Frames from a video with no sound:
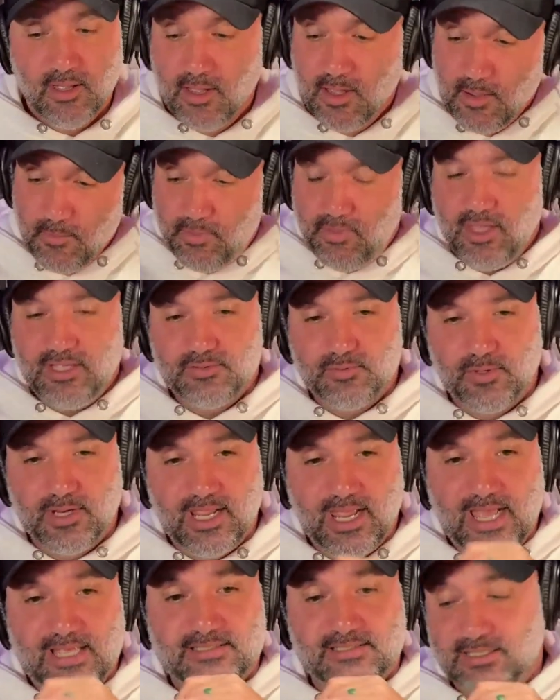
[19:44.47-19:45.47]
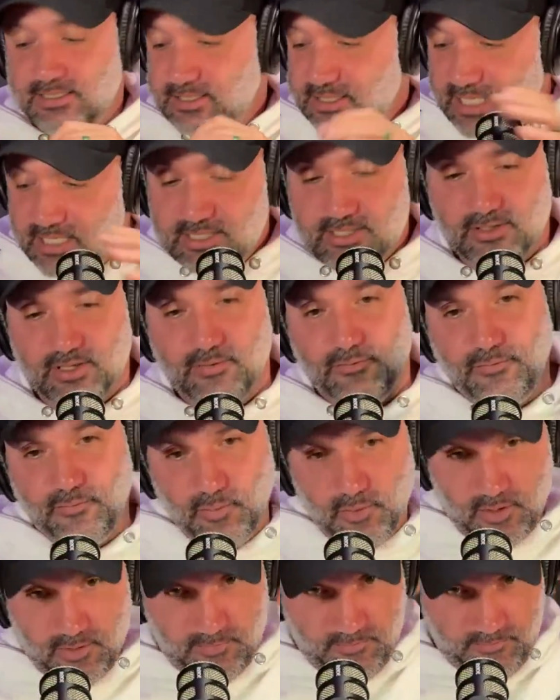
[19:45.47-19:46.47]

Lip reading: Plus what he asked additionally for.